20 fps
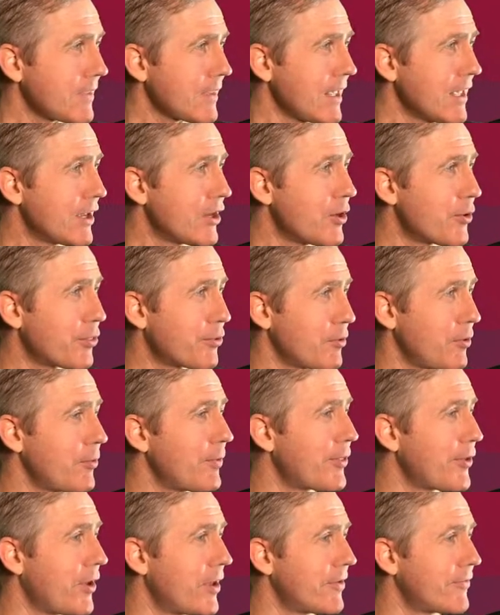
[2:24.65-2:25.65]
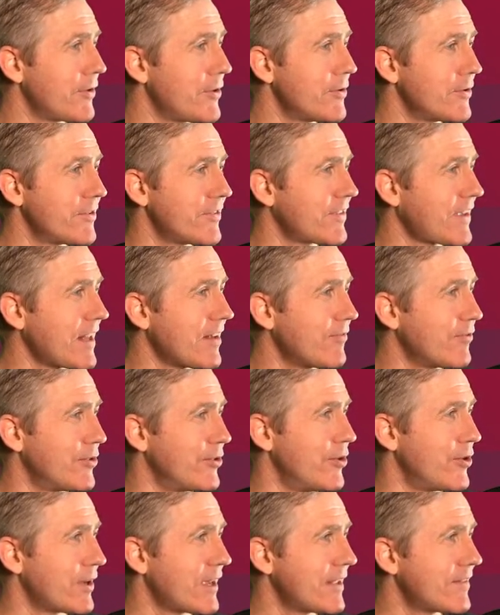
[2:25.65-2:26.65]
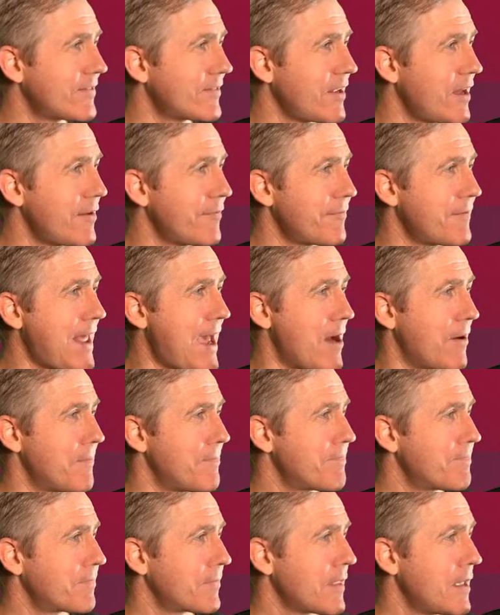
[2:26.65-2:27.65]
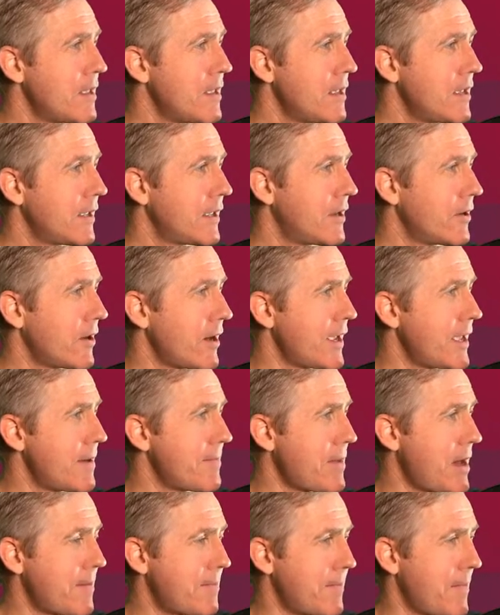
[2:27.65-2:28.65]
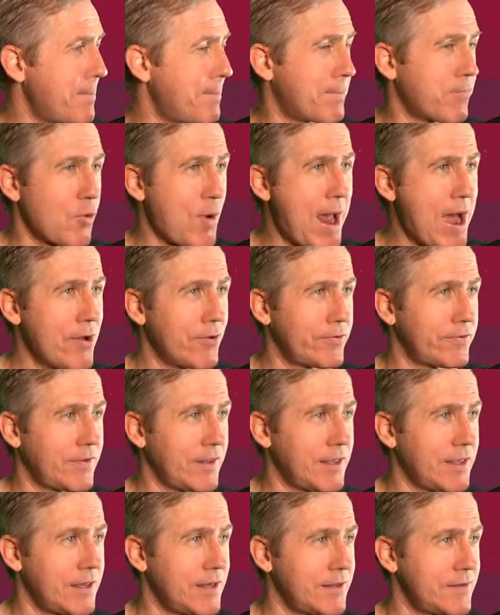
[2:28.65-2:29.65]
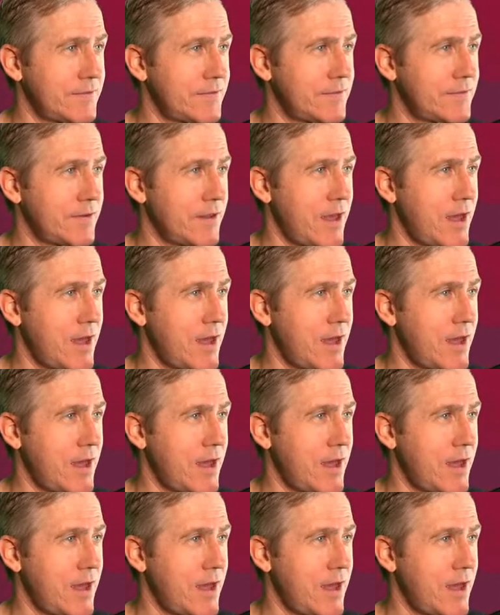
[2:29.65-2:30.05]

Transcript: and go through it with all of you and just kind of look at stuff. Now, here I am. I'm browsing it.